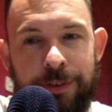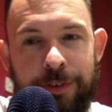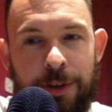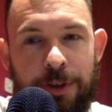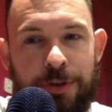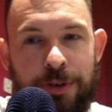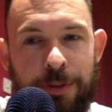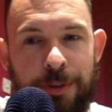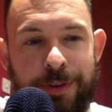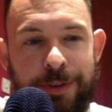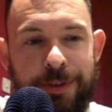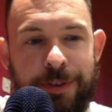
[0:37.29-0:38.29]

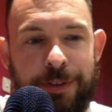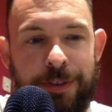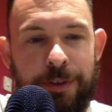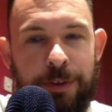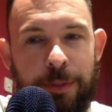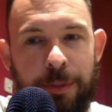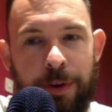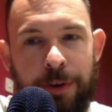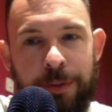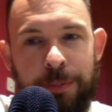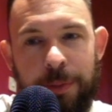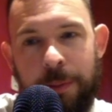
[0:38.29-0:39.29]
YouTubers, you know them
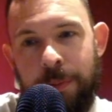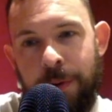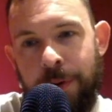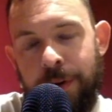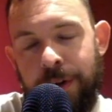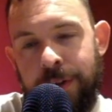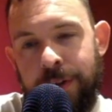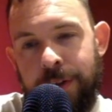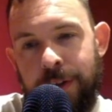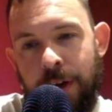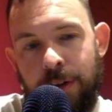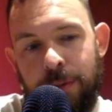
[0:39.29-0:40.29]
all, BitBoy,
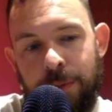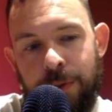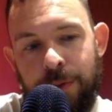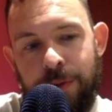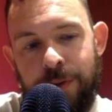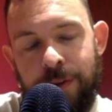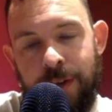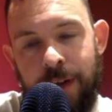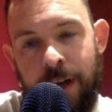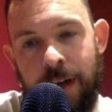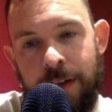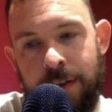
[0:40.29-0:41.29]
Carl Moon,
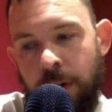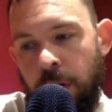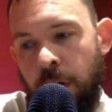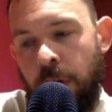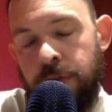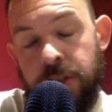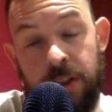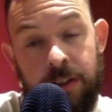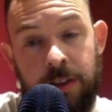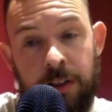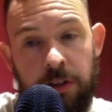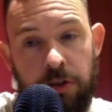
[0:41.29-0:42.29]
and obviously
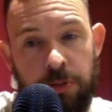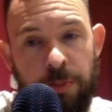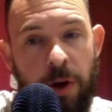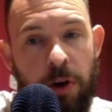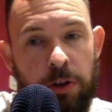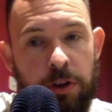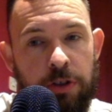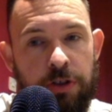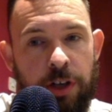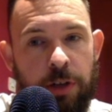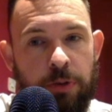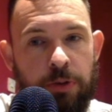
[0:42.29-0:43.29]
smaller
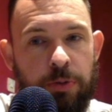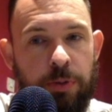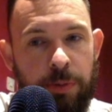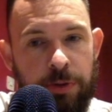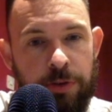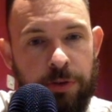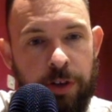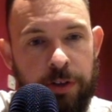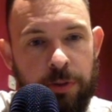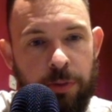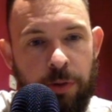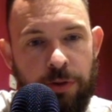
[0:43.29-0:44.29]
channels as well, which you're going
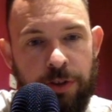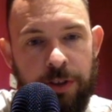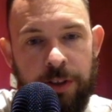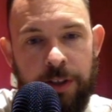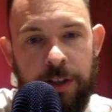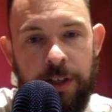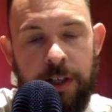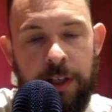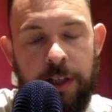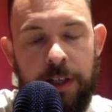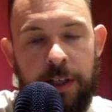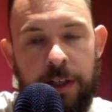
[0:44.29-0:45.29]
to watching.
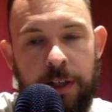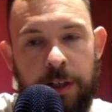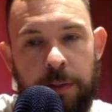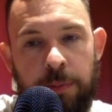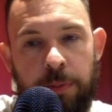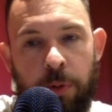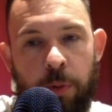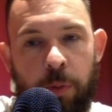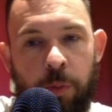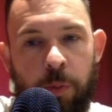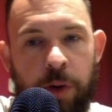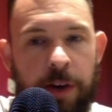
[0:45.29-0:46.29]
But
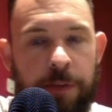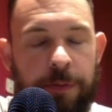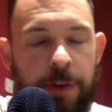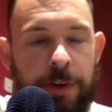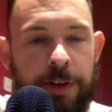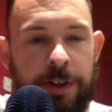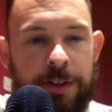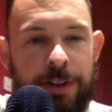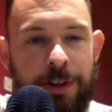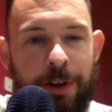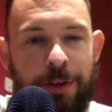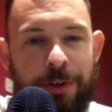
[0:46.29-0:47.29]
what I've found is a
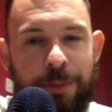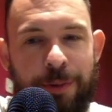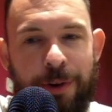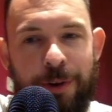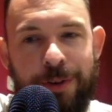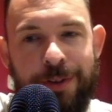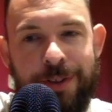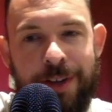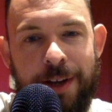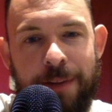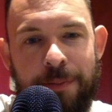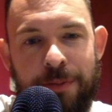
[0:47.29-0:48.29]
lot of them are all the
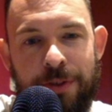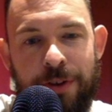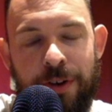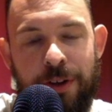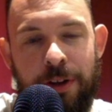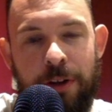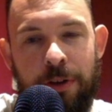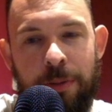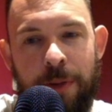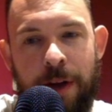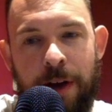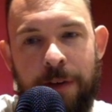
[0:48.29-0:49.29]
same. So a lot of them
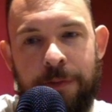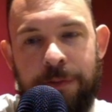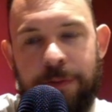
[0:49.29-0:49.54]
have